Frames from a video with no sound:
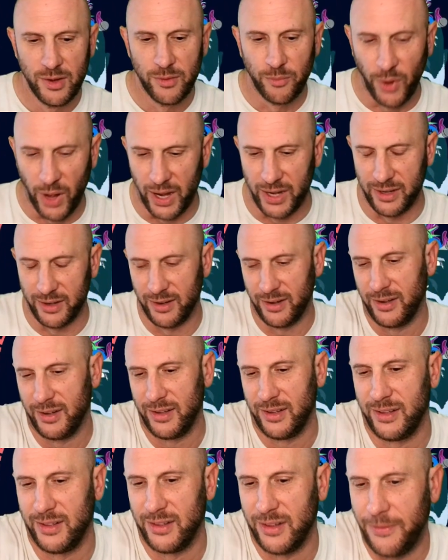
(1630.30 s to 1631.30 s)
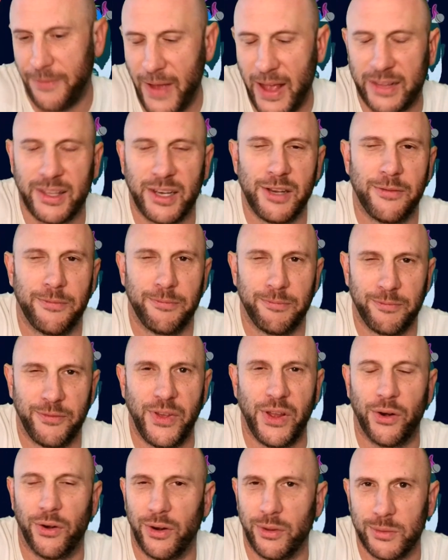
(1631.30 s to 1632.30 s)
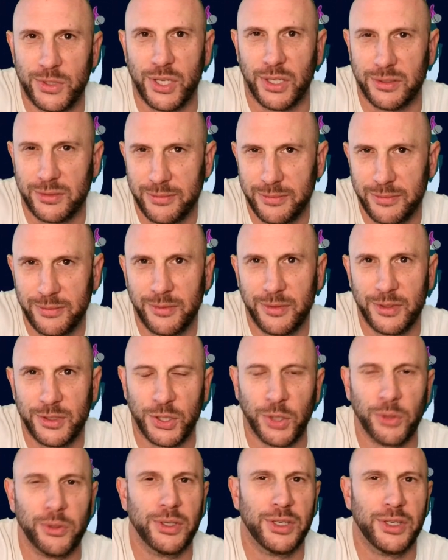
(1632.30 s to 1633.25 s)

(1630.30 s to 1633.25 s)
But the fact that he vetoed it was just truly